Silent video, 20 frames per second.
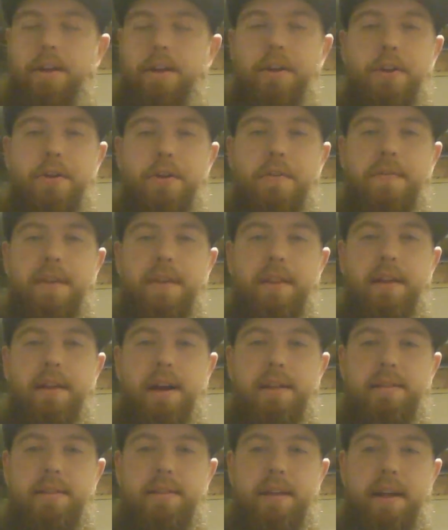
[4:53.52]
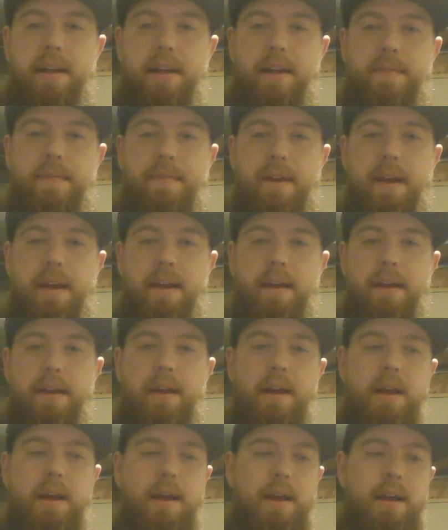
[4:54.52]
UV light, say, give a
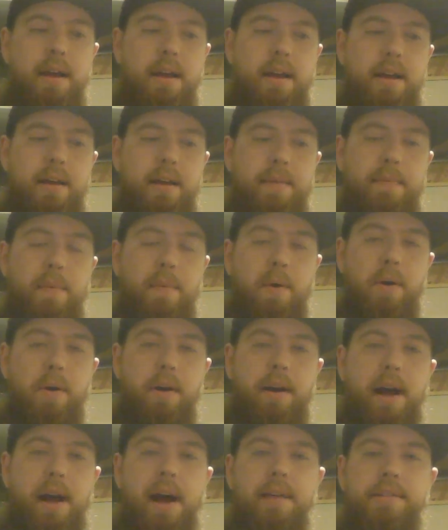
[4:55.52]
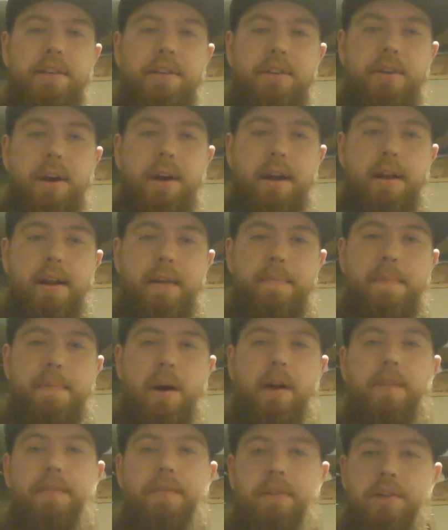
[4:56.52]
more concentrated,
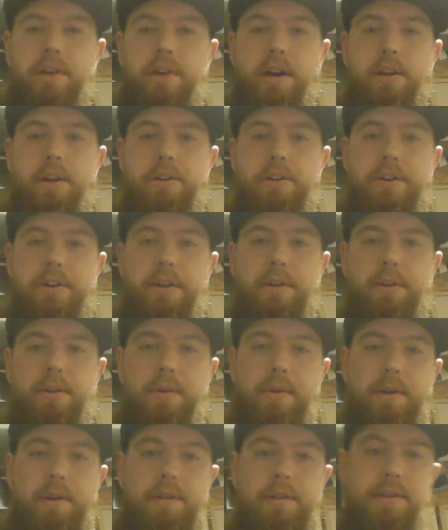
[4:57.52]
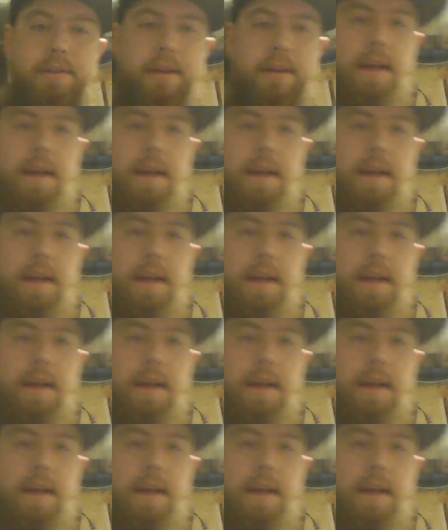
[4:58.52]
powerful charge to your lures.